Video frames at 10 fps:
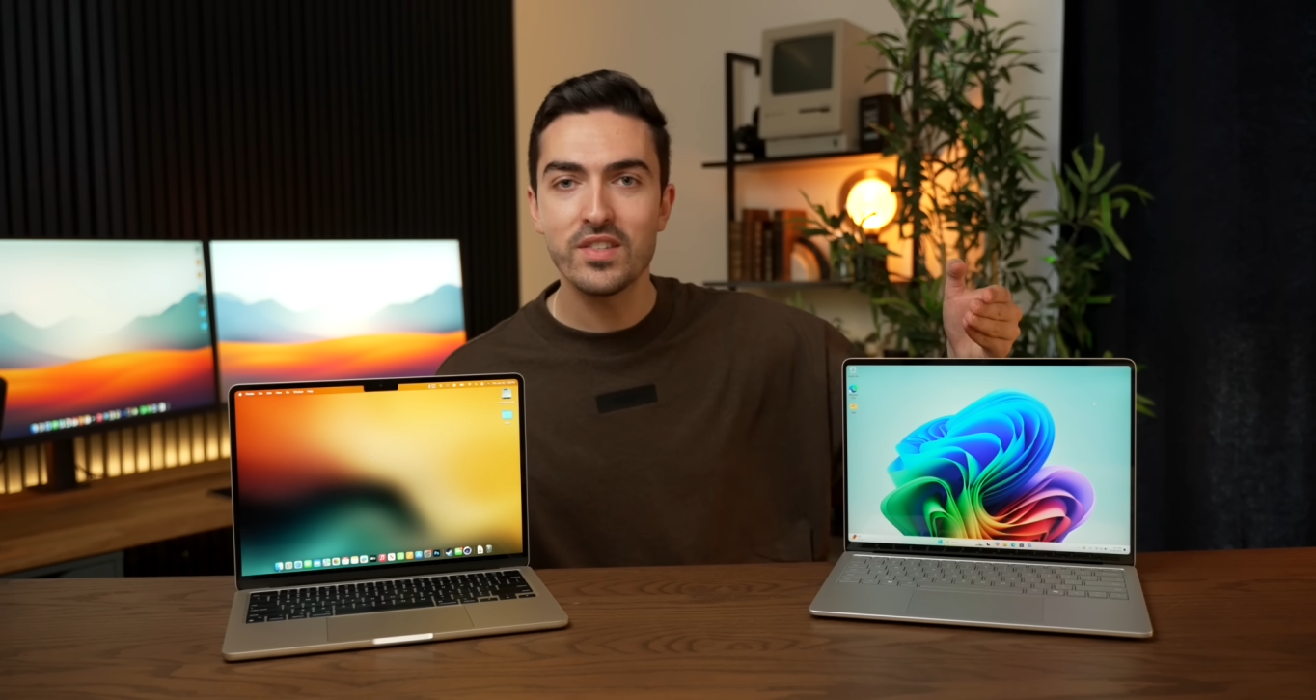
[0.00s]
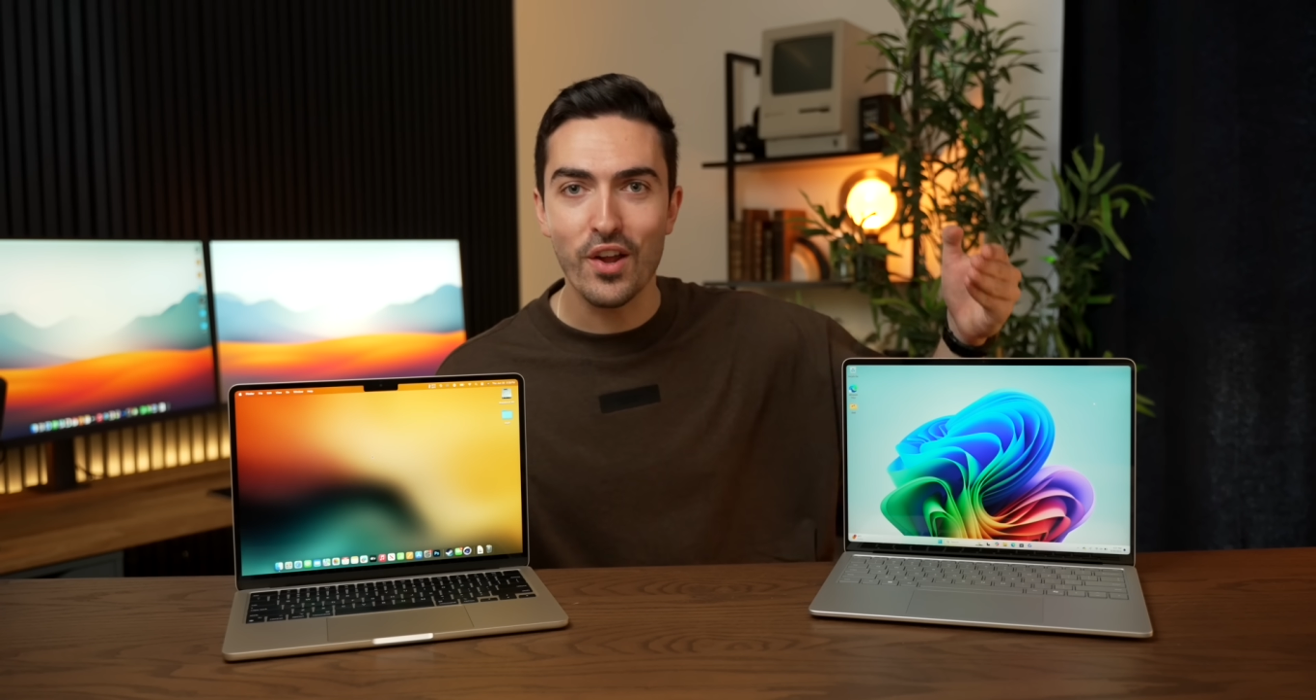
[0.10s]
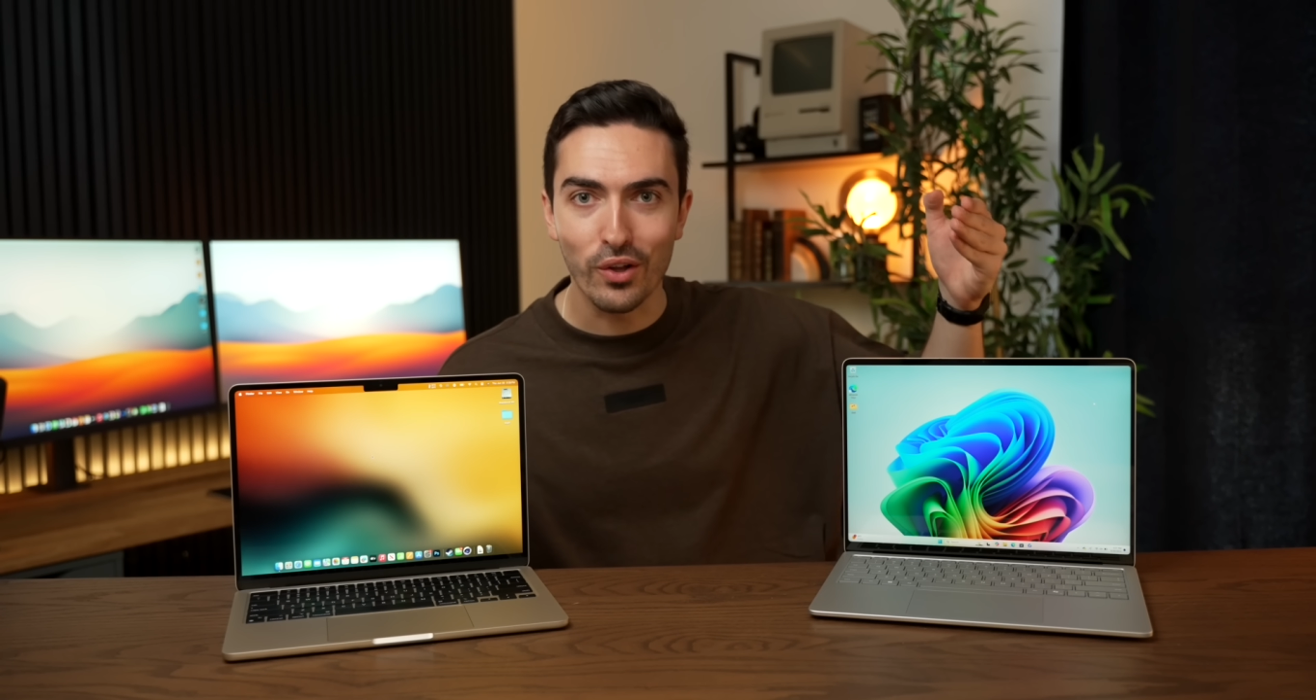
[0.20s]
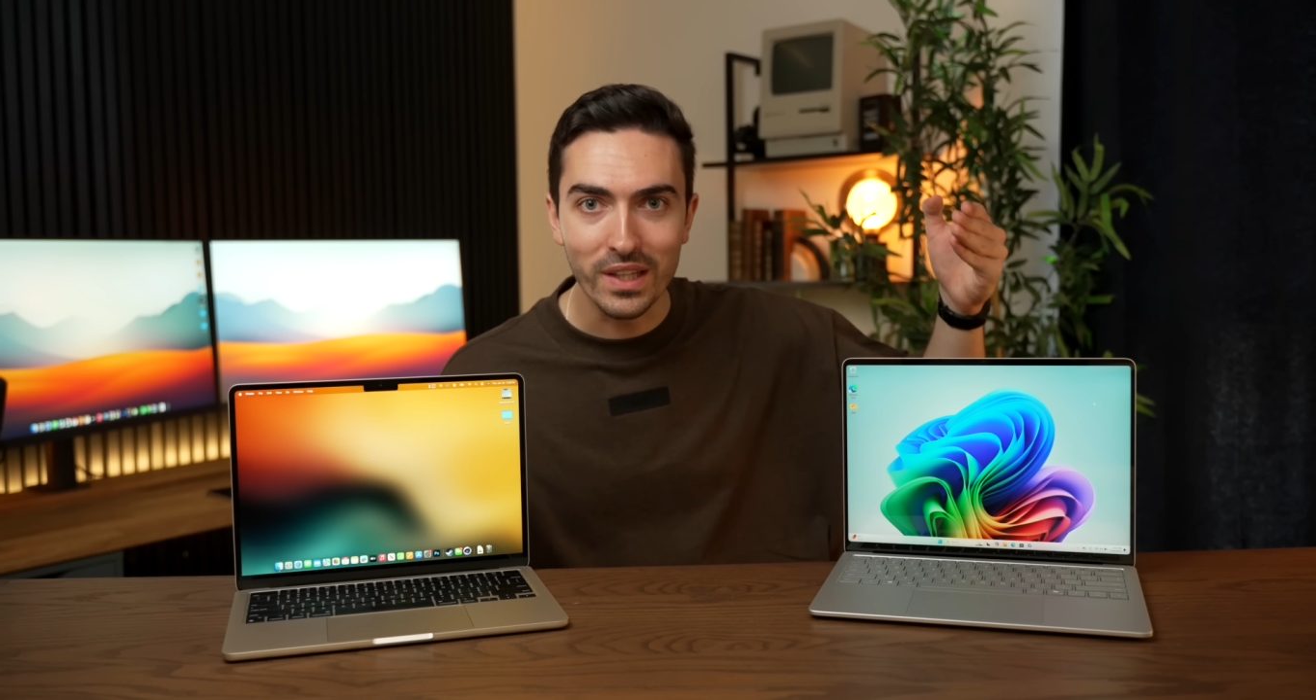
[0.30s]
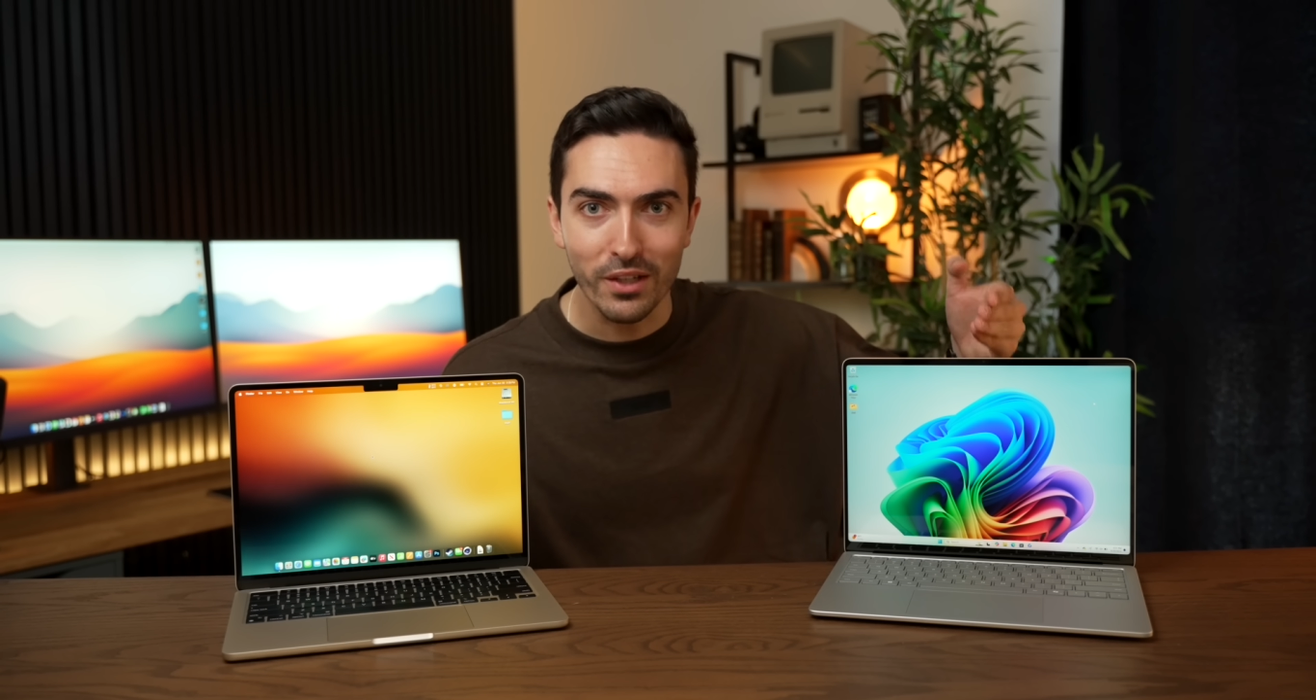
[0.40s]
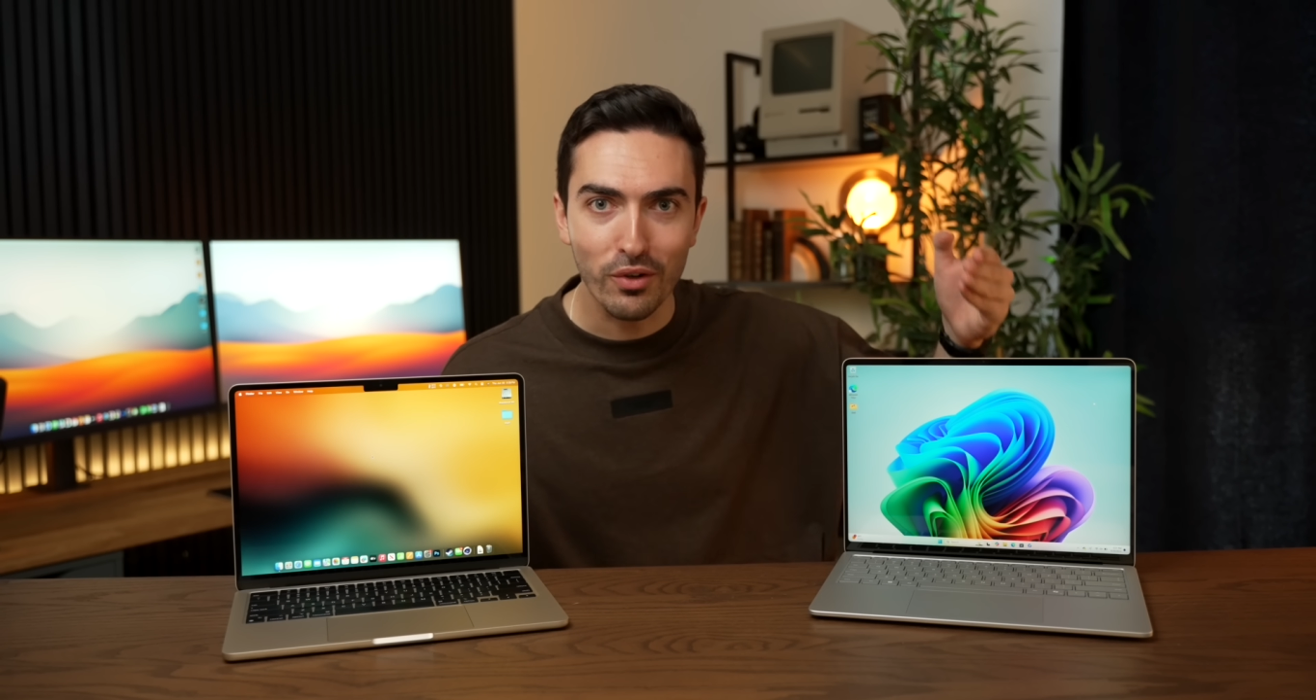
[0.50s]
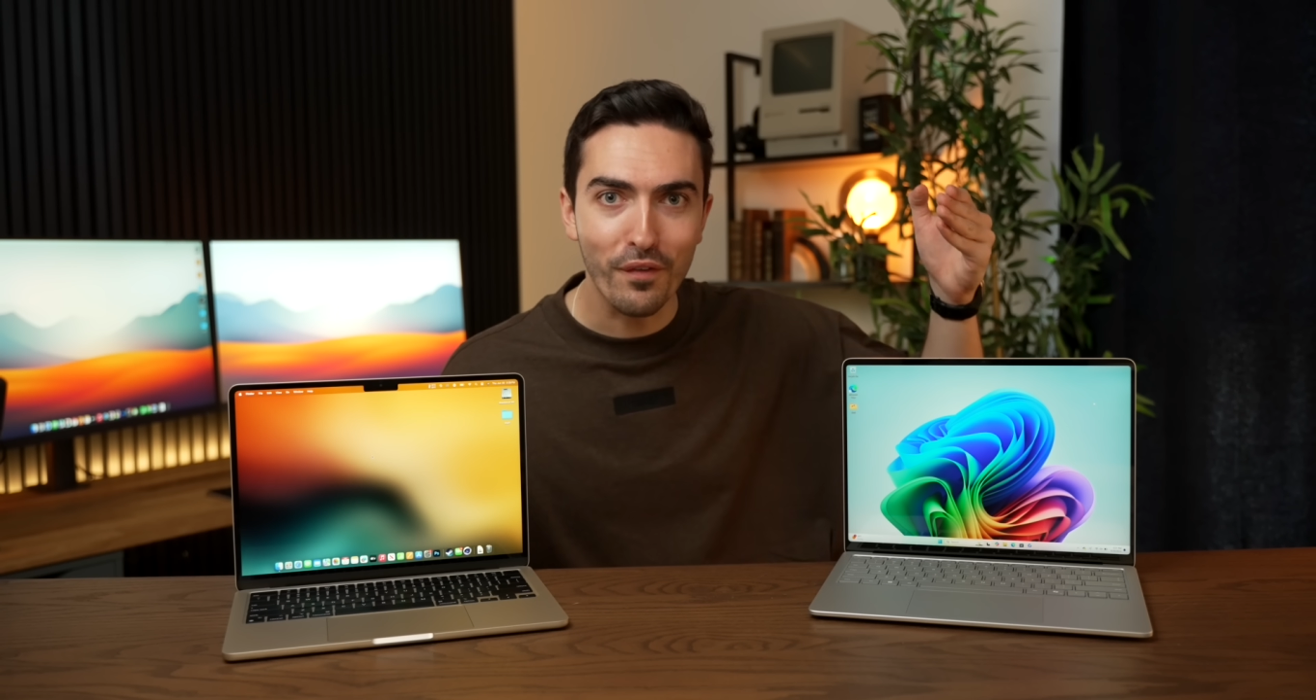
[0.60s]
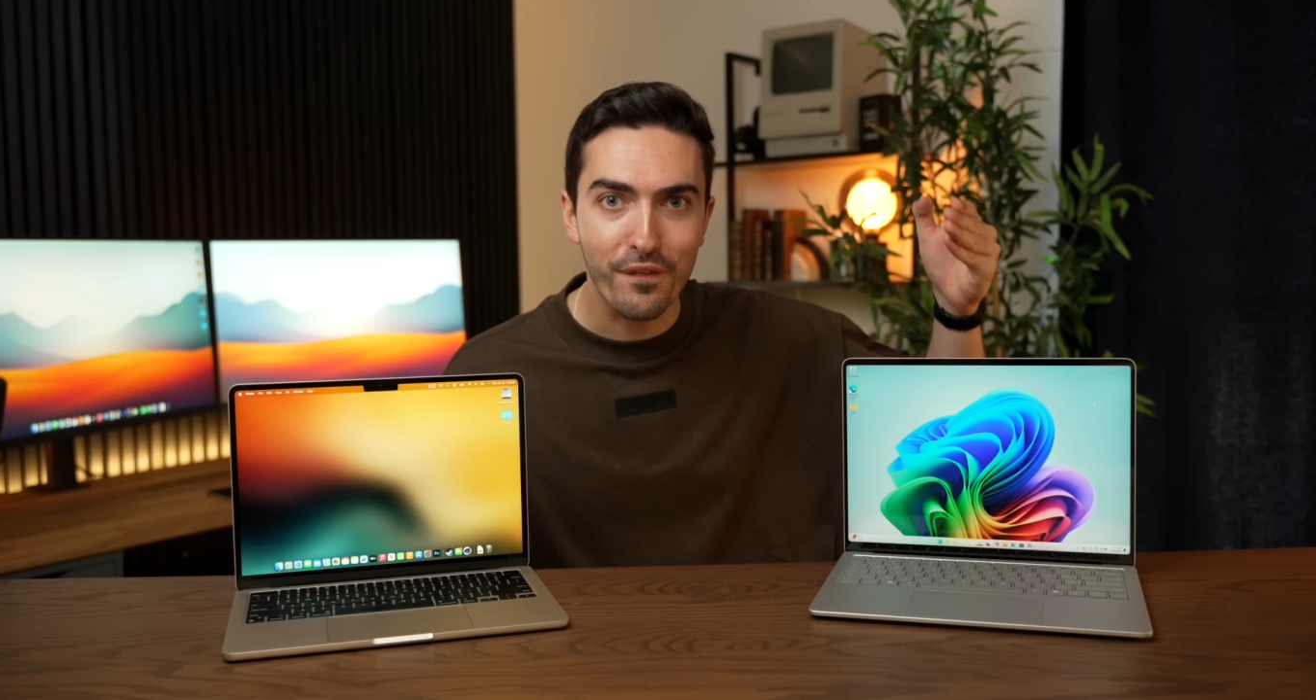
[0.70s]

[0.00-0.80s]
their literal